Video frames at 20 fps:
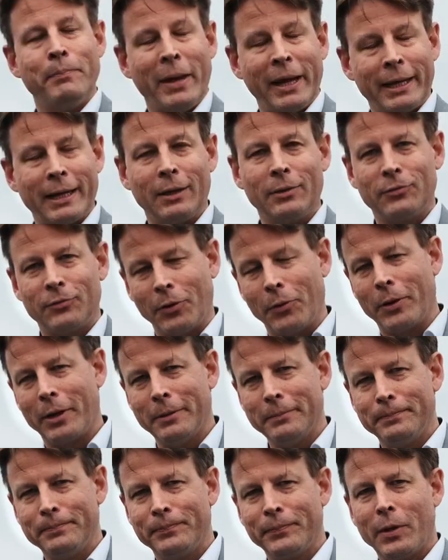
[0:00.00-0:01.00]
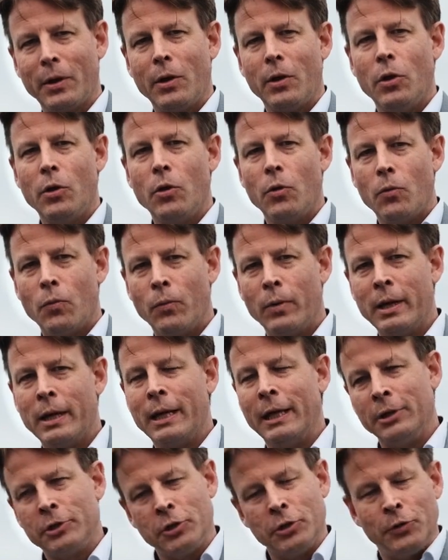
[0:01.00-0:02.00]
baking soda, we
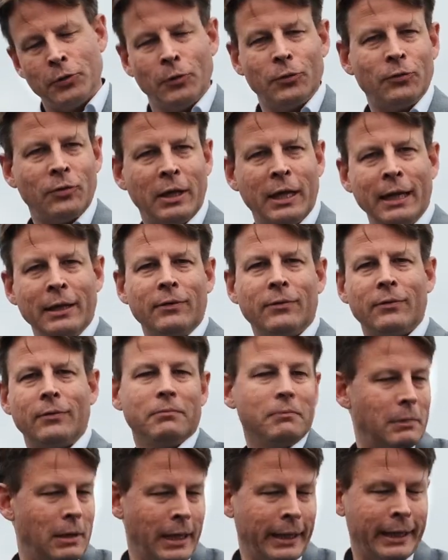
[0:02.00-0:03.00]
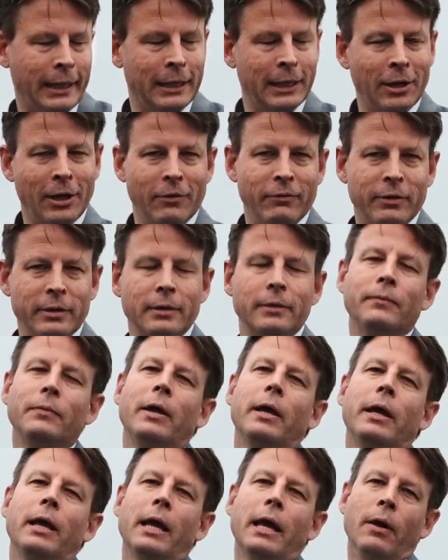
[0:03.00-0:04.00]
introduce heat, like in an oven,
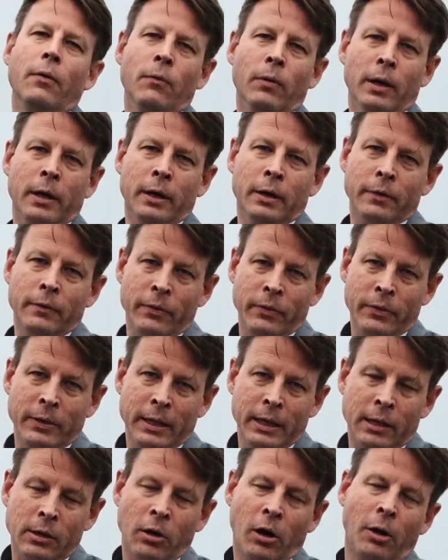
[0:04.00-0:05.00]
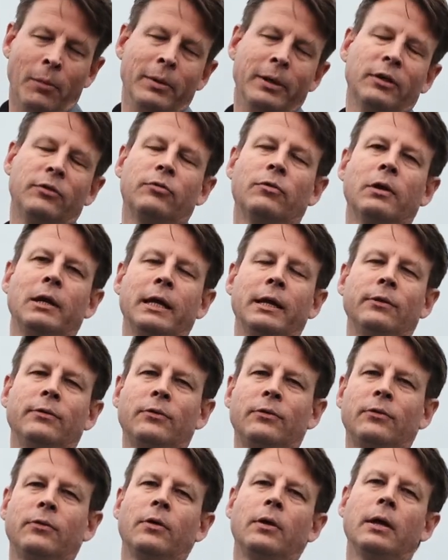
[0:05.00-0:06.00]
where the carbon is
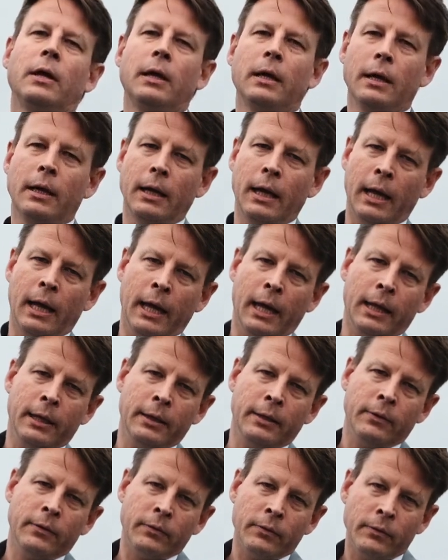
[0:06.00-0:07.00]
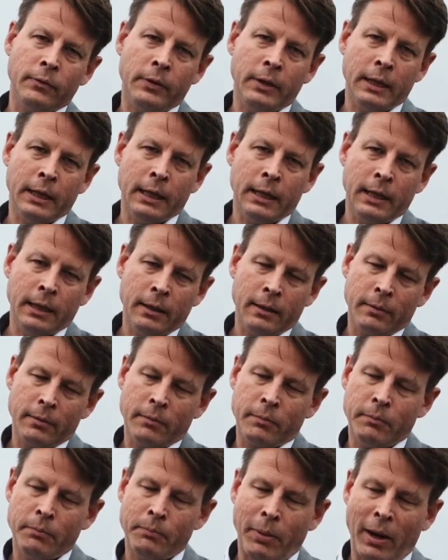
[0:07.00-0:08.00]
released and the
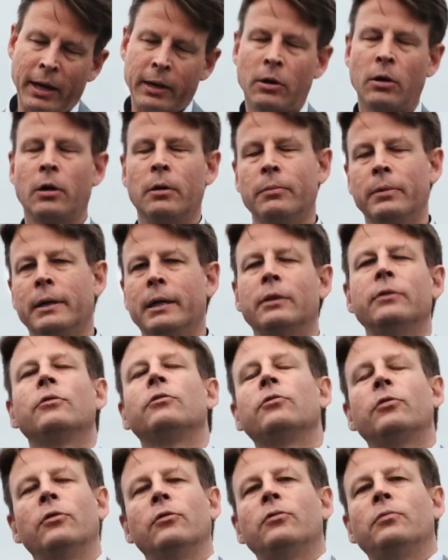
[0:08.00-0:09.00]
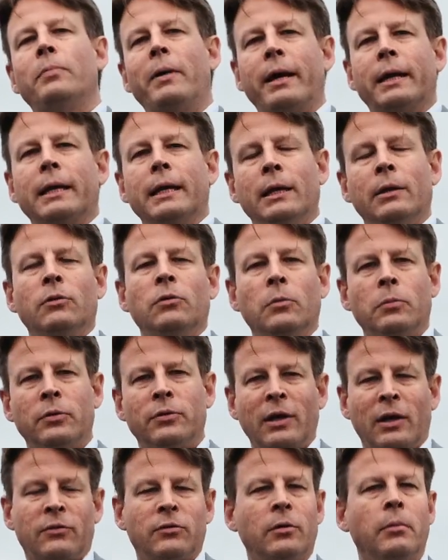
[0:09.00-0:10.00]
bicarbonate turns back into
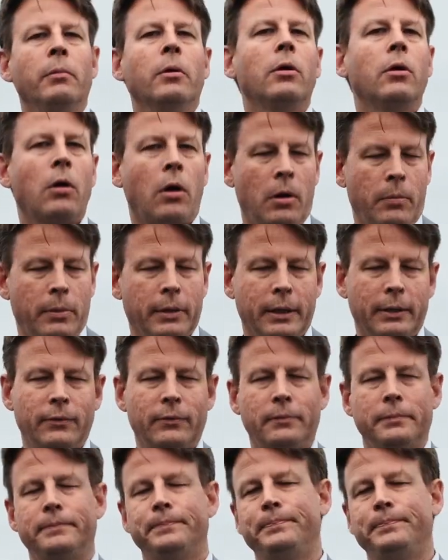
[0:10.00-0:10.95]
potassium carbonate.